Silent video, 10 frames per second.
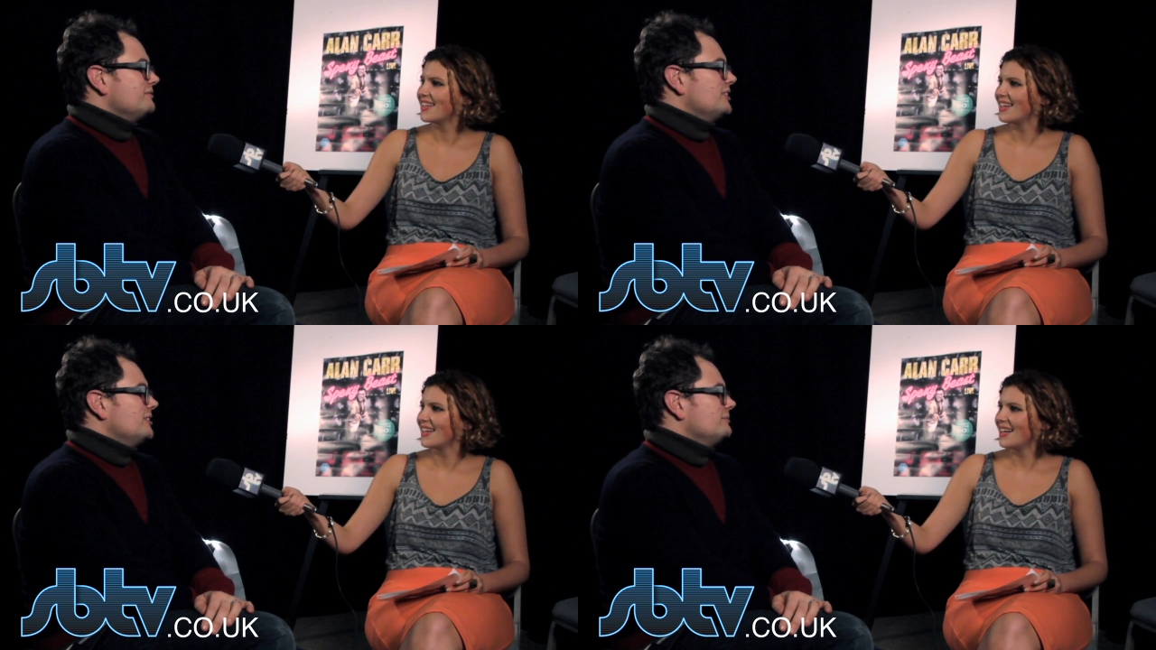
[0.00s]

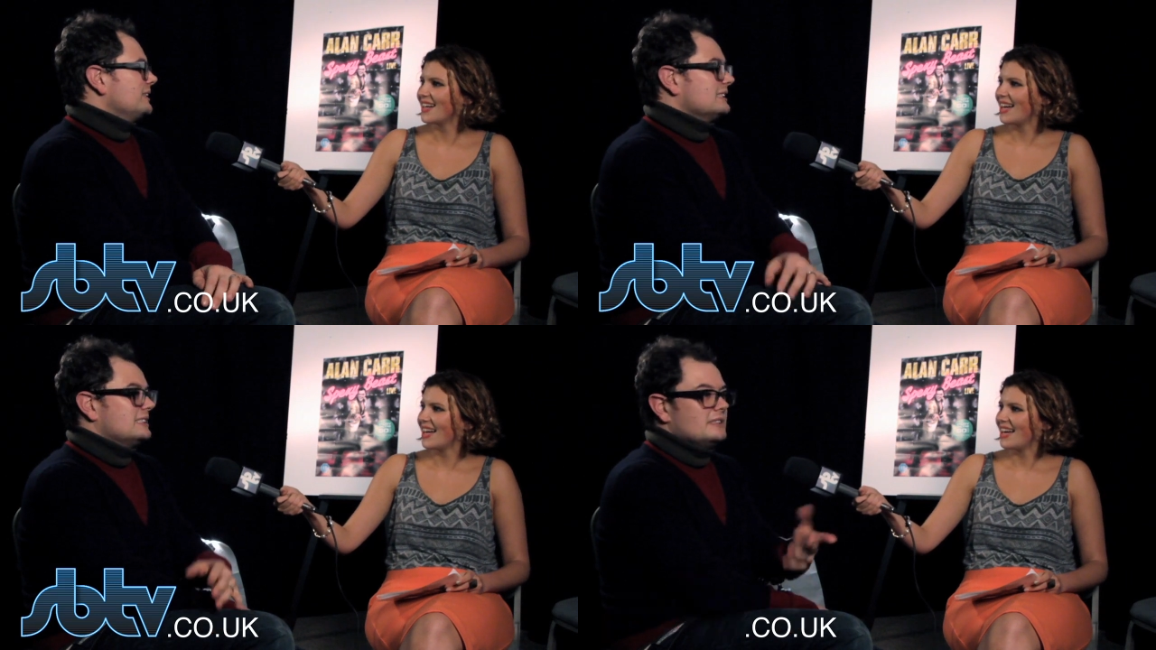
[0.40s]
Speaker 1: room
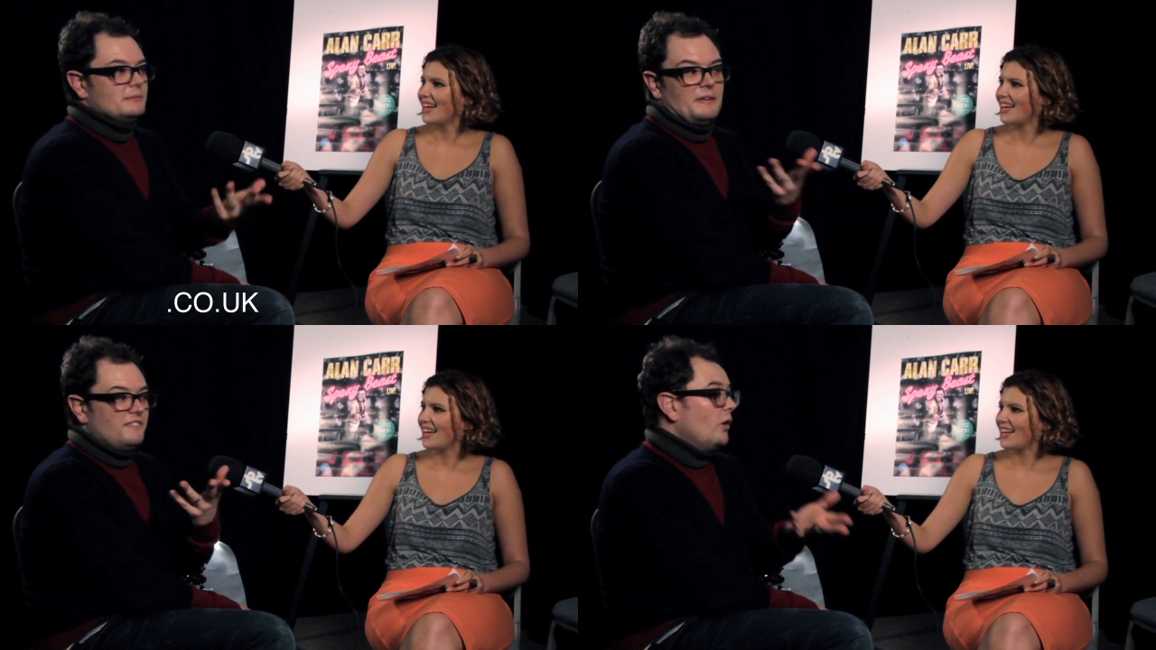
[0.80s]
because
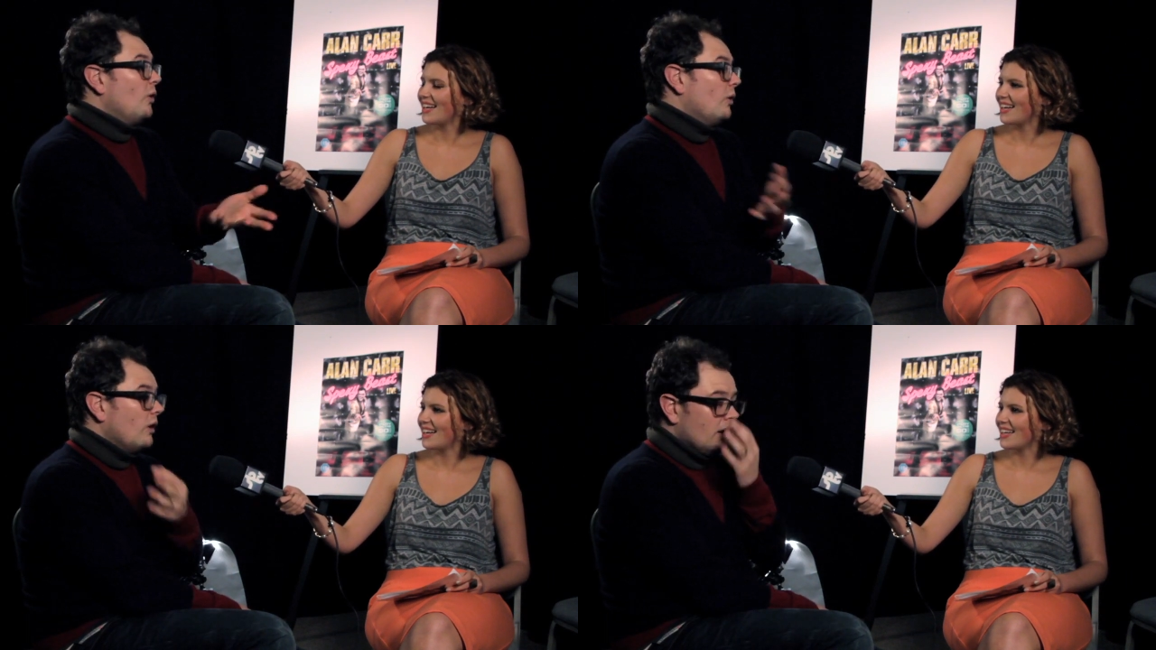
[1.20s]

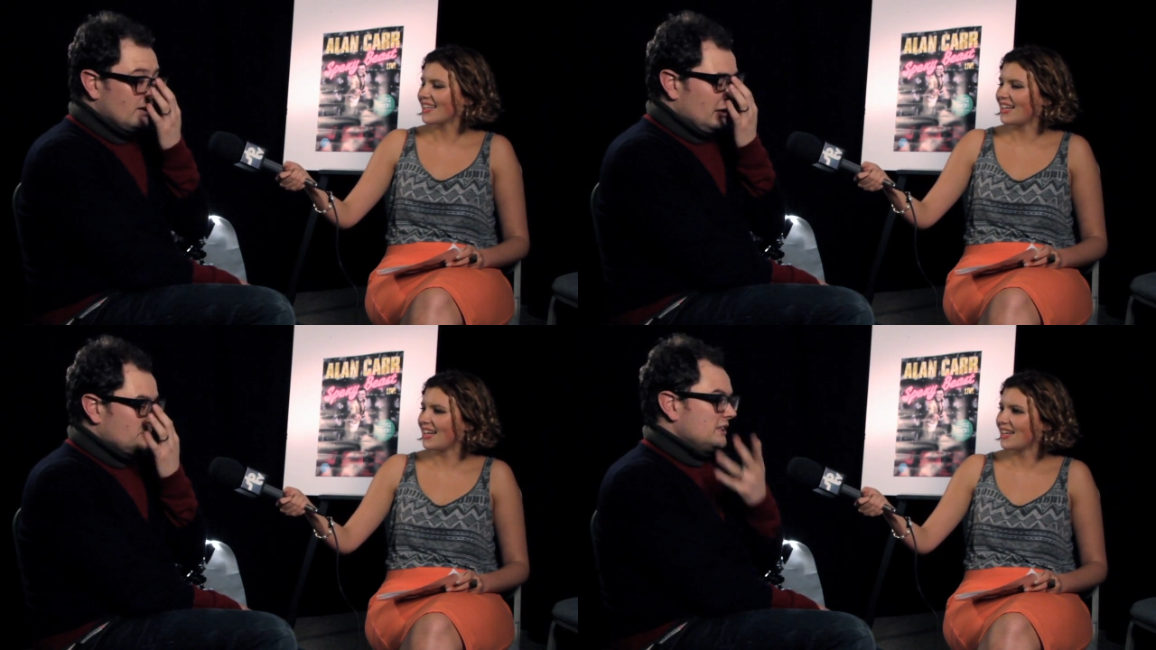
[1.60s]
before
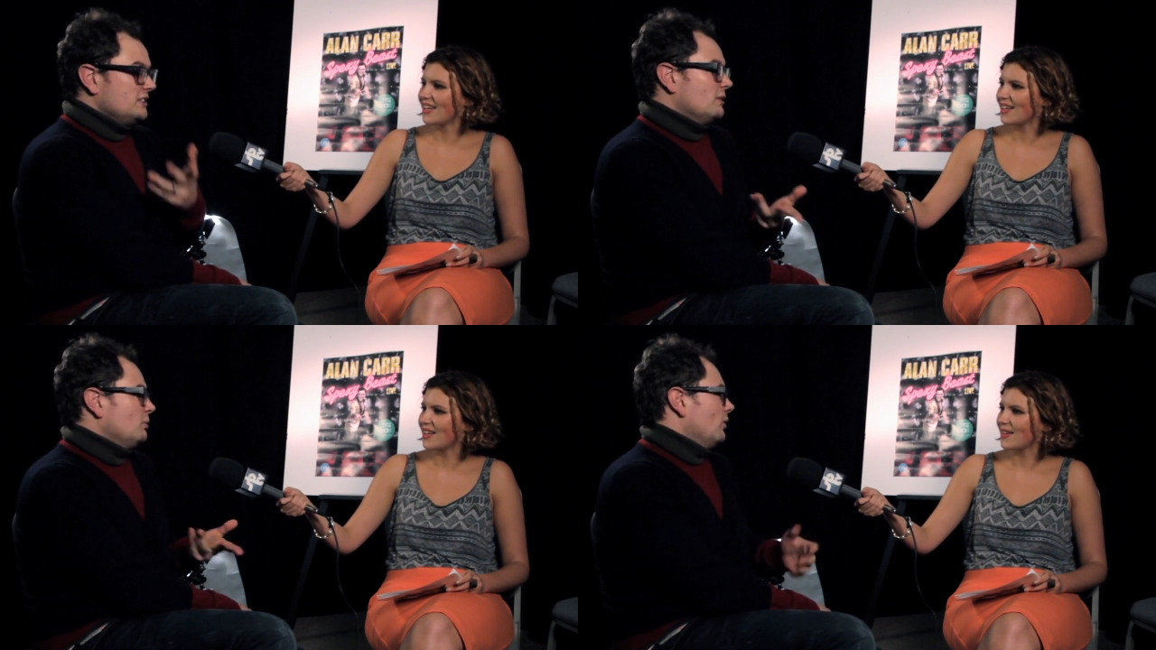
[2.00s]
yeah. when
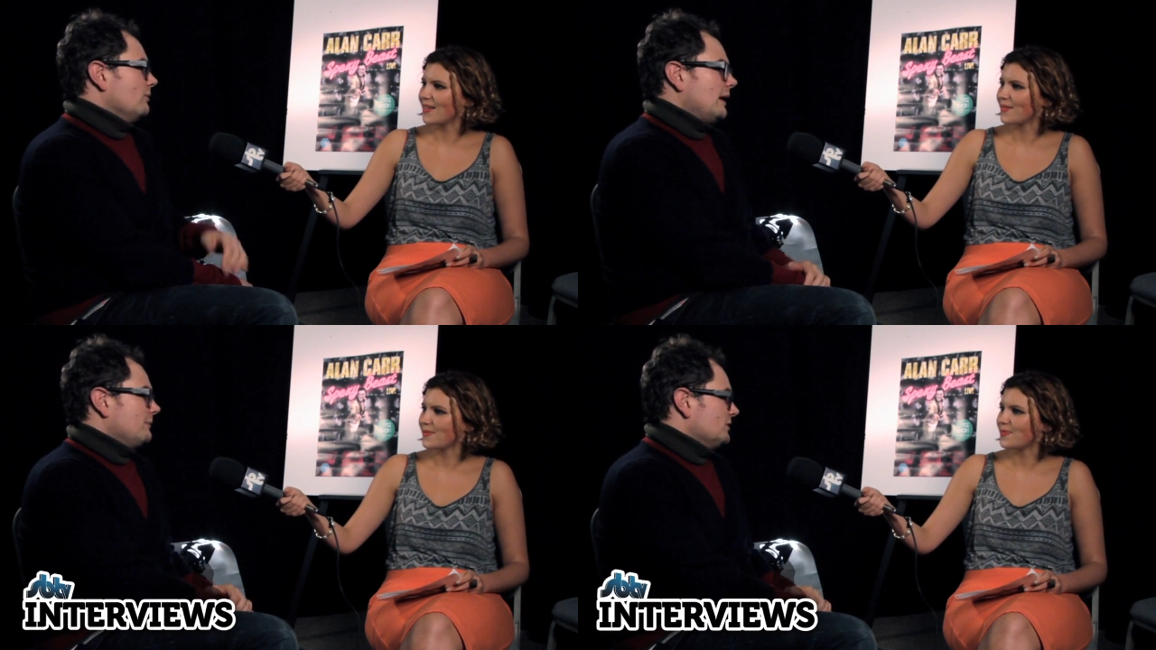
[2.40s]
you're a
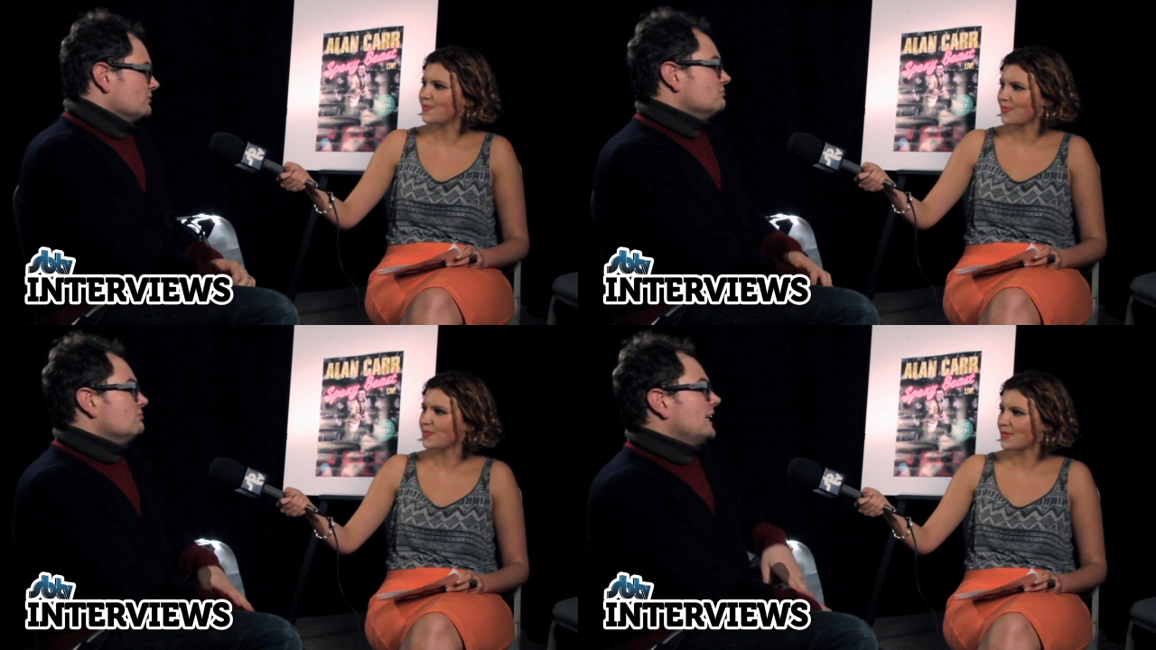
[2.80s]
warm up you're
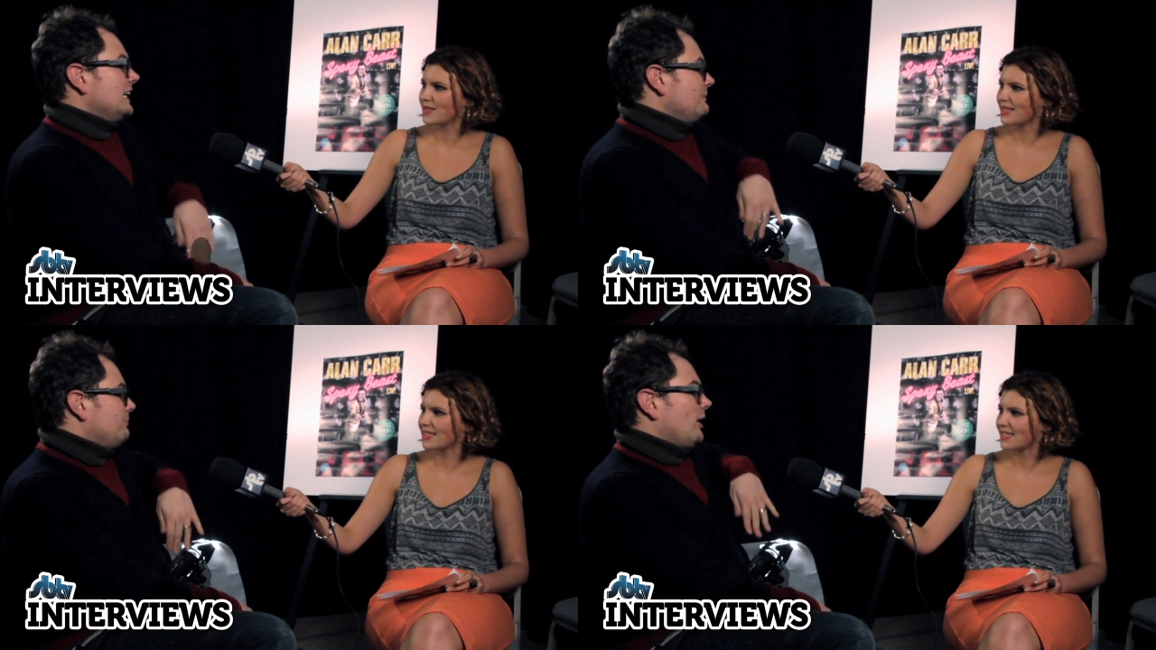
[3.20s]

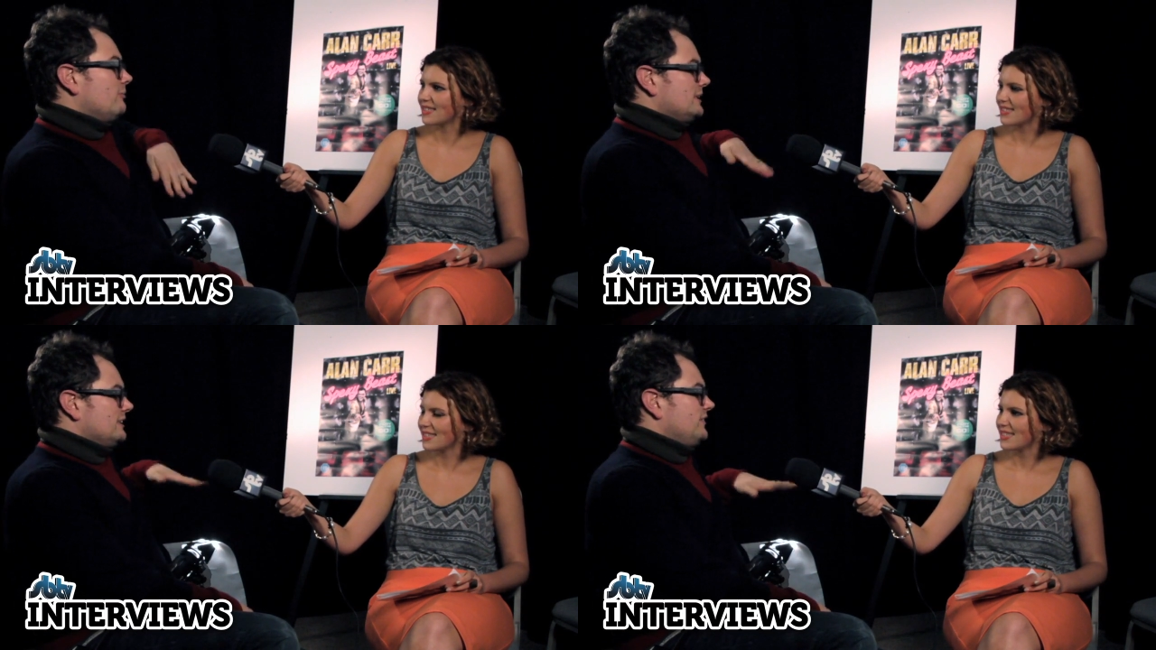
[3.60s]
really
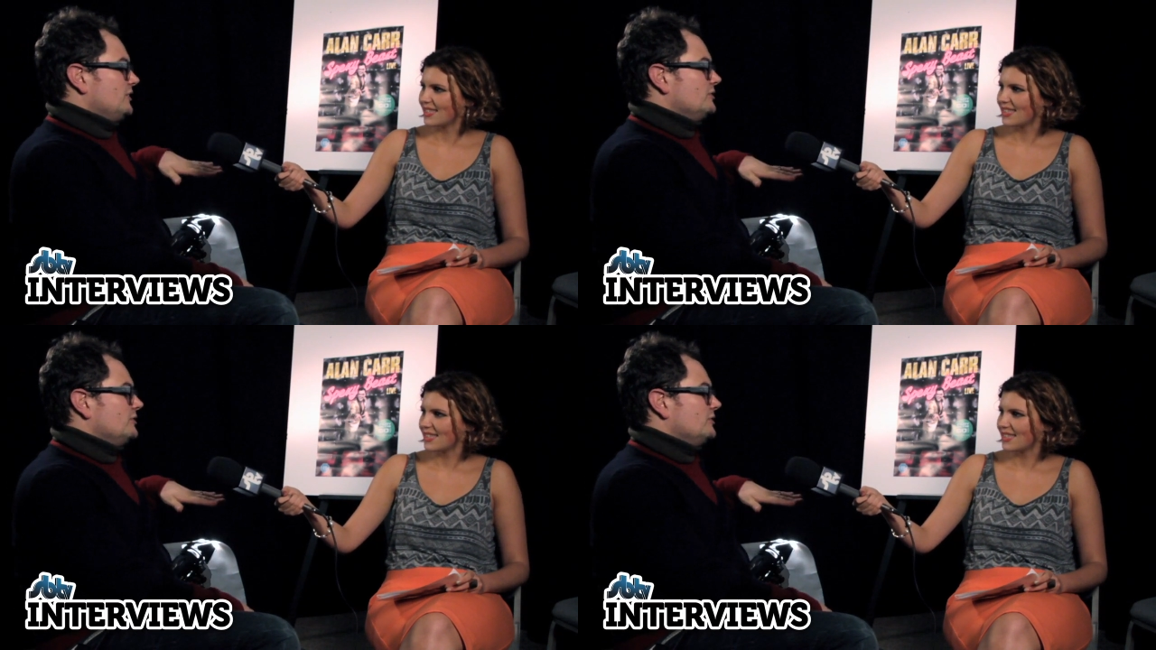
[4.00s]
bottom of the food